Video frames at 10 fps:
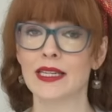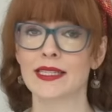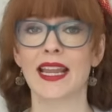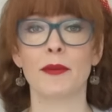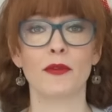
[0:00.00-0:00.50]

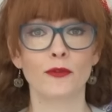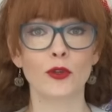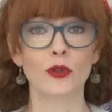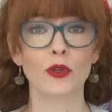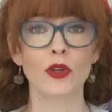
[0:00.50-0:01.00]
To name a
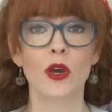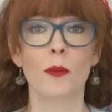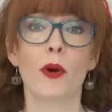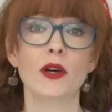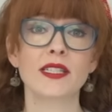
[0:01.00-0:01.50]
few,
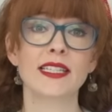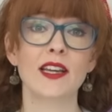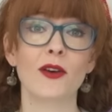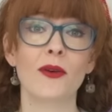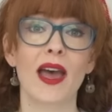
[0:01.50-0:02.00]

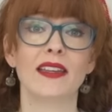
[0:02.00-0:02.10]
Posteo